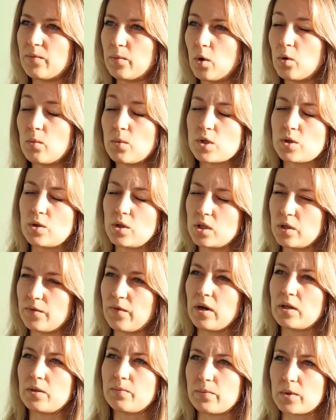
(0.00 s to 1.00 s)
almost
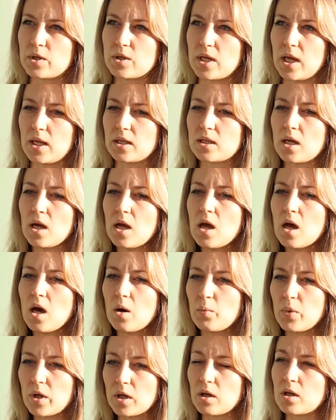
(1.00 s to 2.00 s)

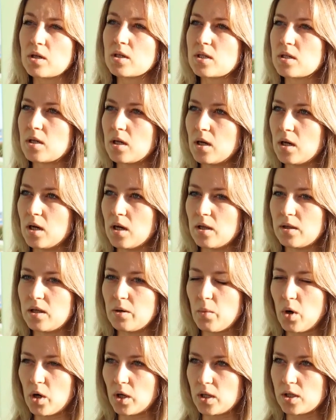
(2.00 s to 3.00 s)
35% because
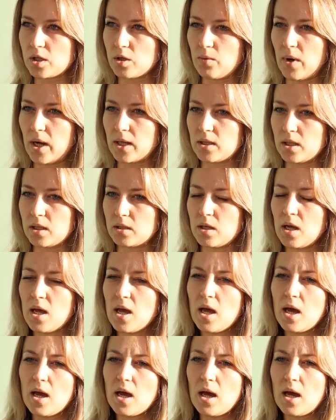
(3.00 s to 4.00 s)
the markets corrected.
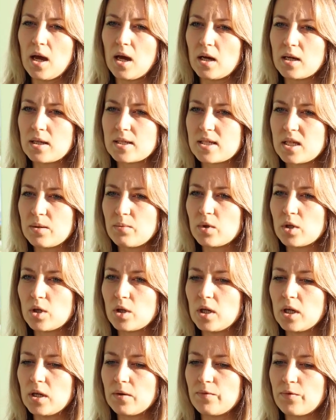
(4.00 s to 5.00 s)

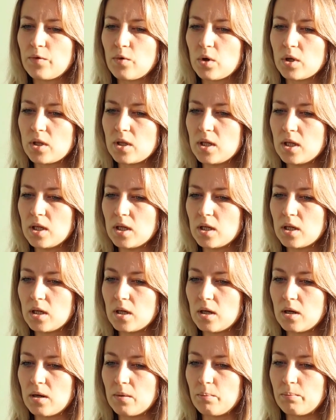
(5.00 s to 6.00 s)
Similarly, for the
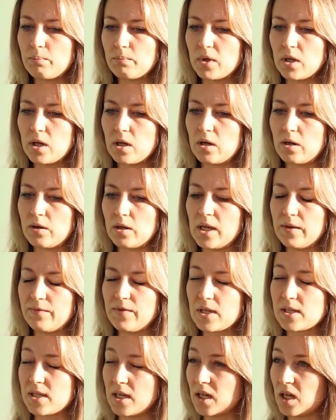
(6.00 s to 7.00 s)

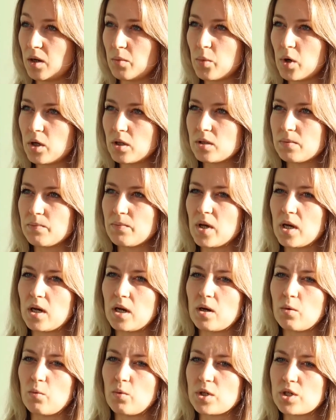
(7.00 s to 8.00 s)
fixed income part,
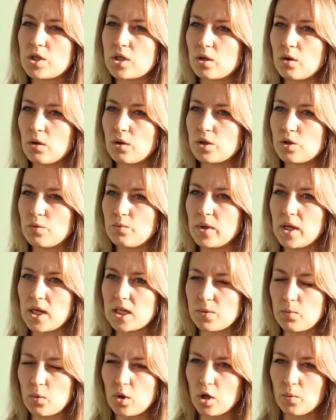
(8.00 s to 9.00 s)
which is going to be
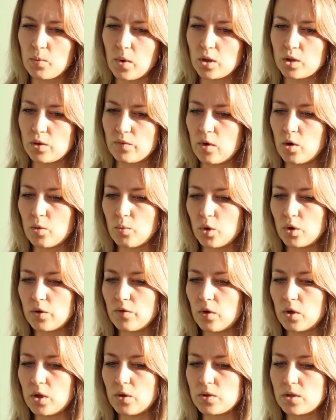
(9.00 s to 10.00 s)
a smaller part of our
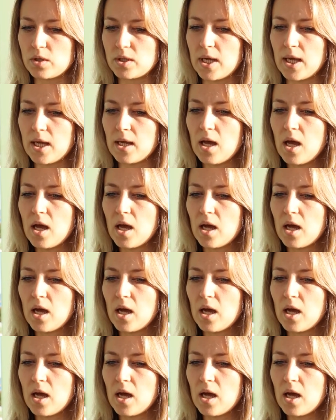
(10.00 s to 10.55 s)
portfolio today,